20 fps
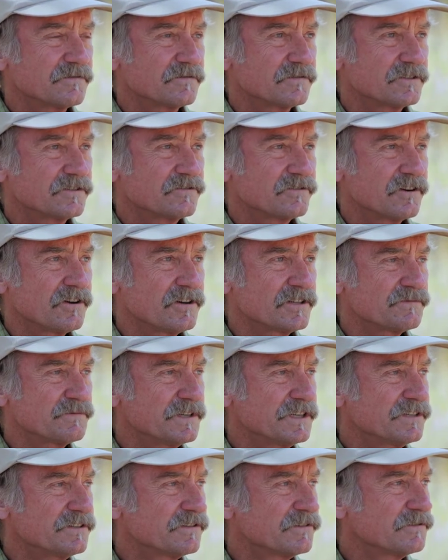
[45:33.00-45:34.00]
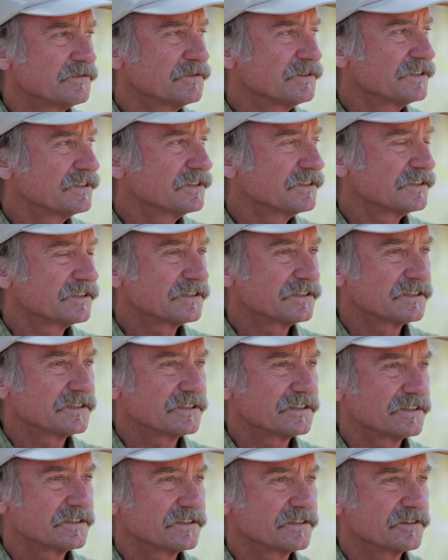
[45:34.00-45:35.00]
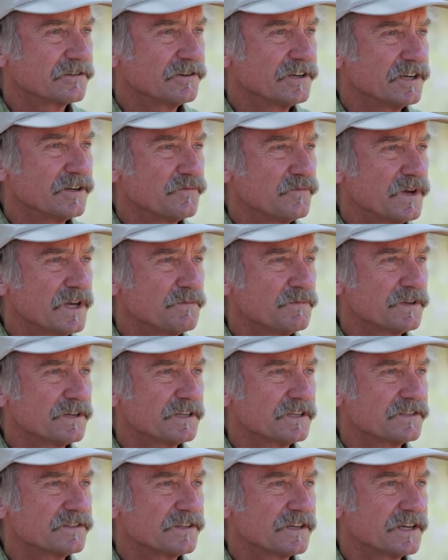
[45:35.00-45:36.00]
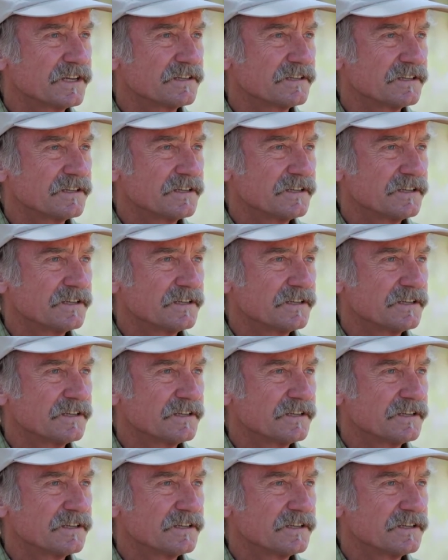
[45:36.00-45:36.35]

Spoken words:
draws me to the Green Amendment is that